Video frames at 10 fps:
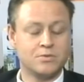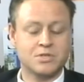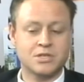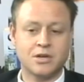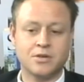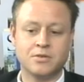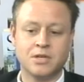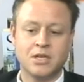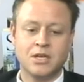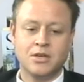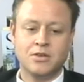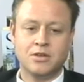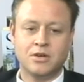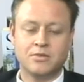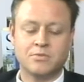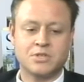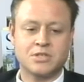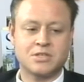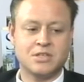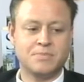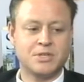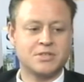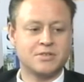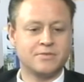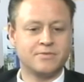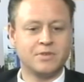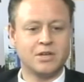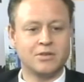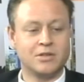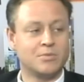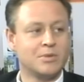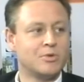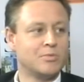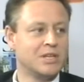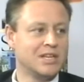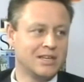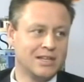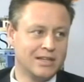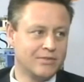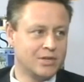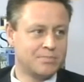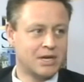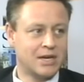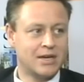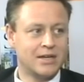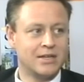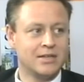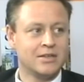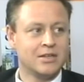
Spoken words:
So, you know, there were just snippets of, you know, a little bit more Medicare levy to pay,